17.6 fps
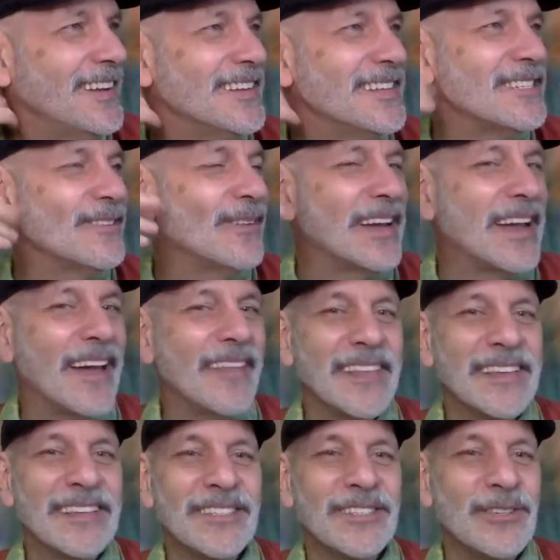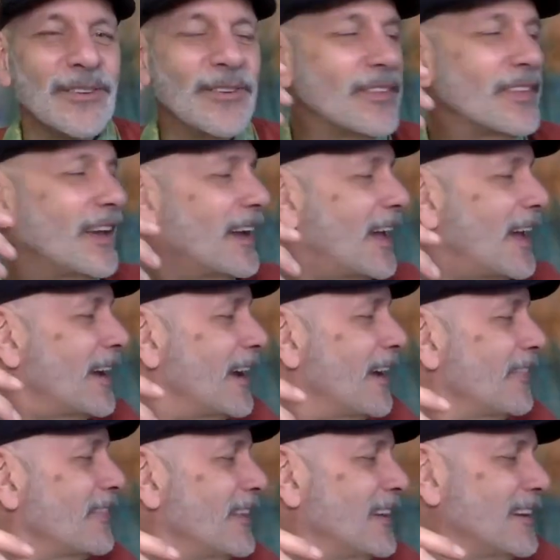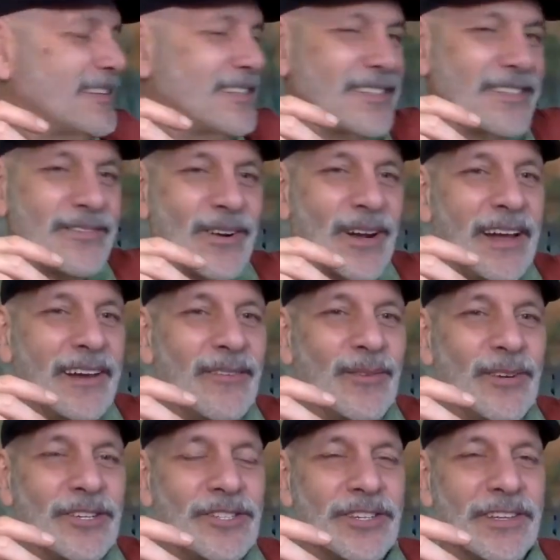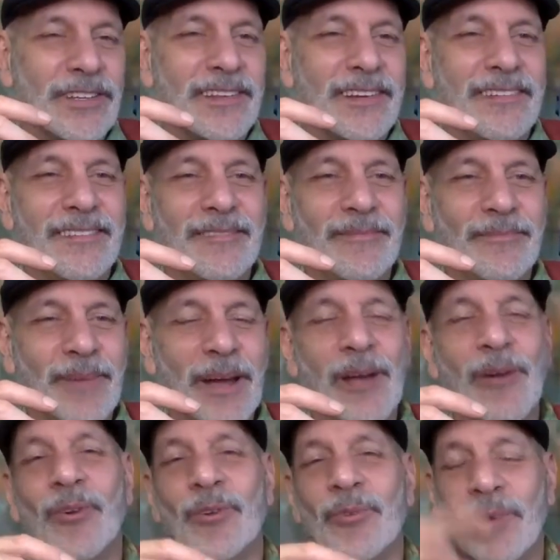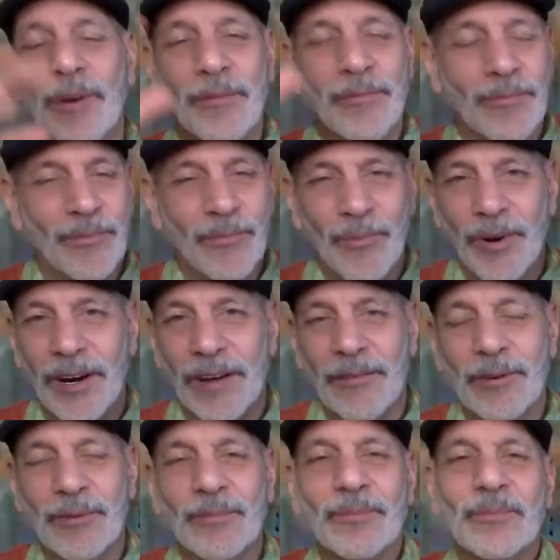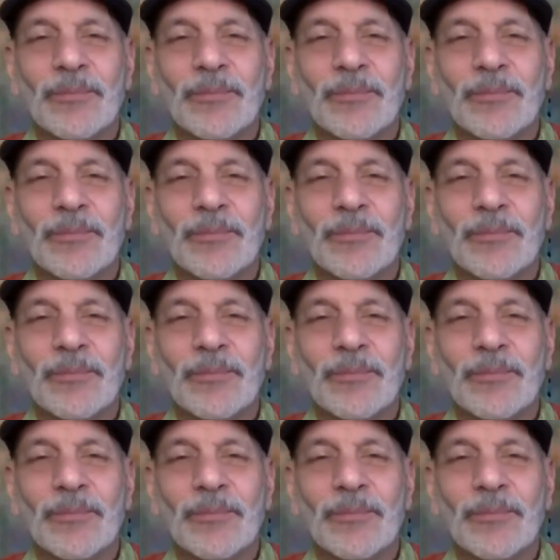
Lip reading: So I got this new thing. I got this, right? Which my old one, whatever.